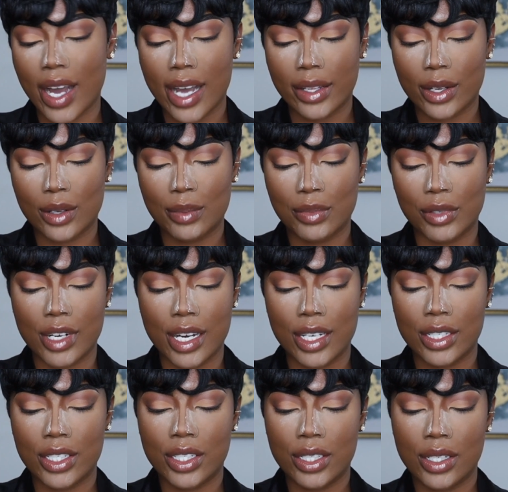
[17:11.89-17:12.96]
highlighter
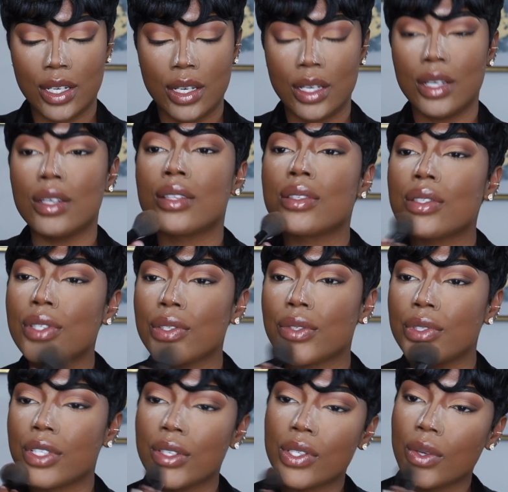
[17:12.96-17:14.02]
brush
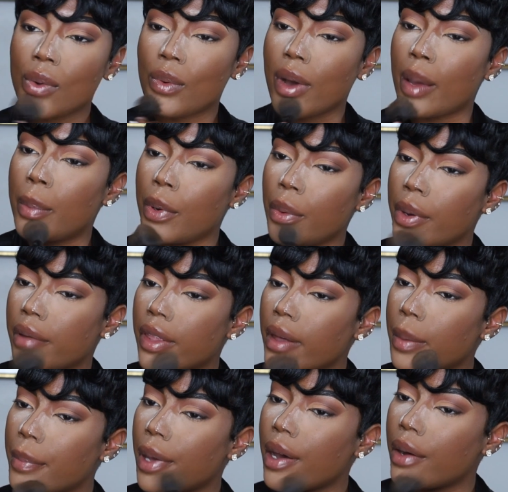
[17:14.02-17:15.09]
to just wipe away
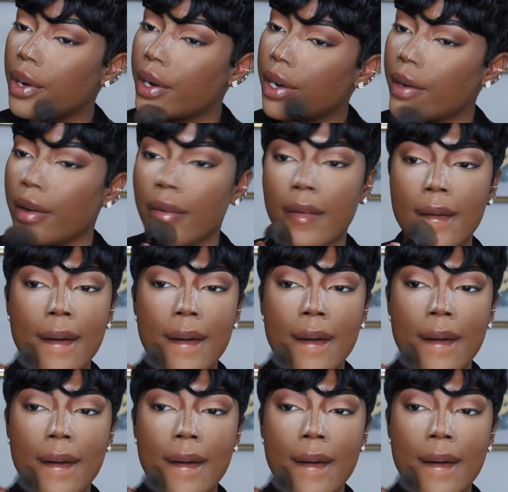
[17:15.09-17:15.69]
that powder.